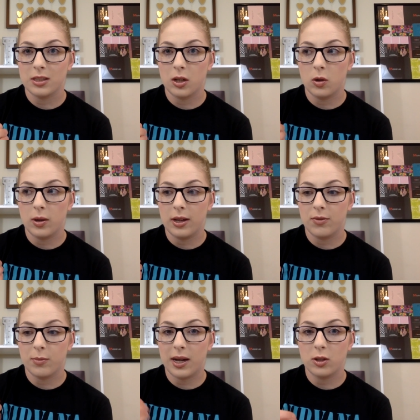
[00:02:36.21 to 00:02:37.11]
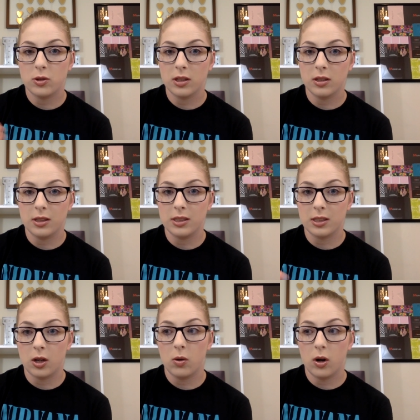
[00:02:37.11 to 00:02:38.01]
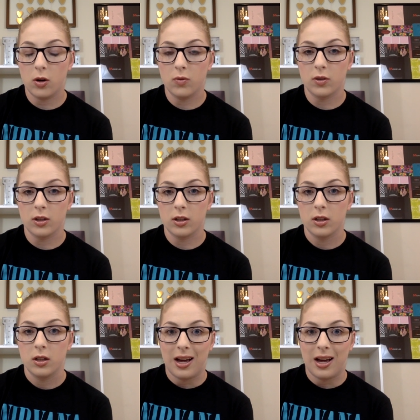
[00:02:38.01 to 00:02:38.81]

So if my utilities go over,